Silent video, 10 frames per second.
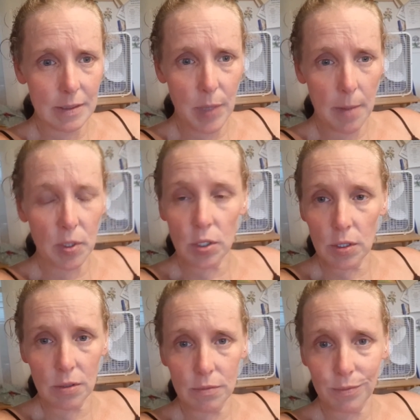
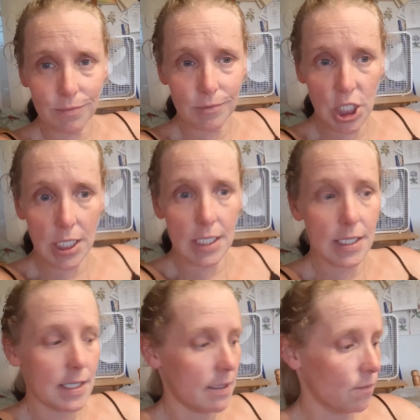pepper,
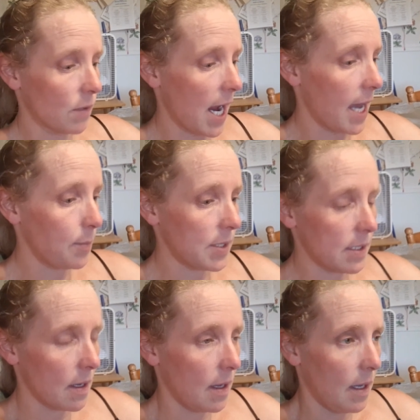cheese
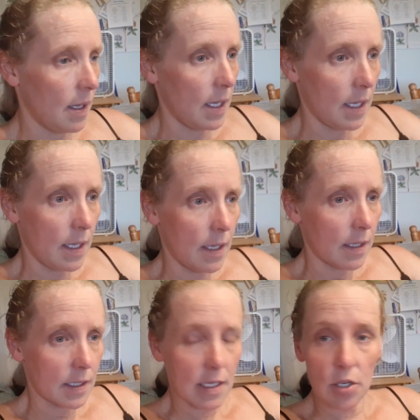wraps,
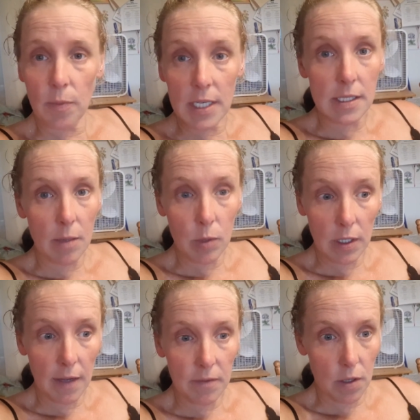because I know my son would
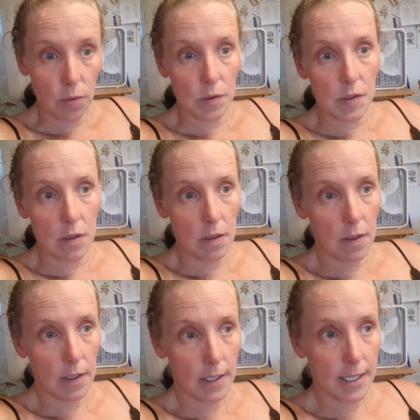love those.
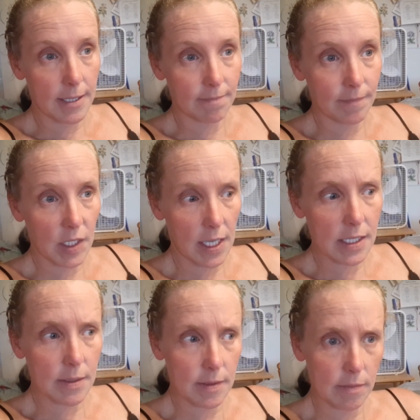The
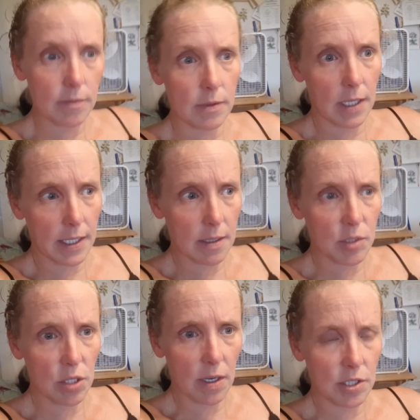kids would like them,
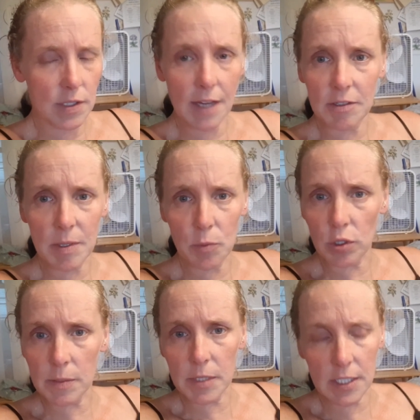too. I'd just have to be
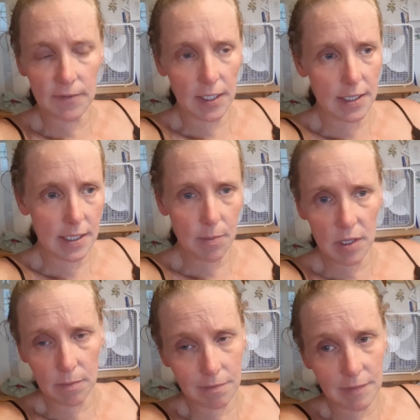more specific. Some of
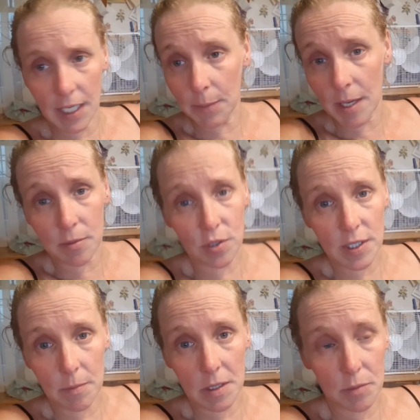them like pepper,
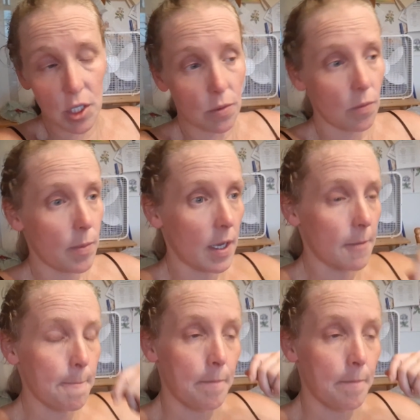some of them don't, but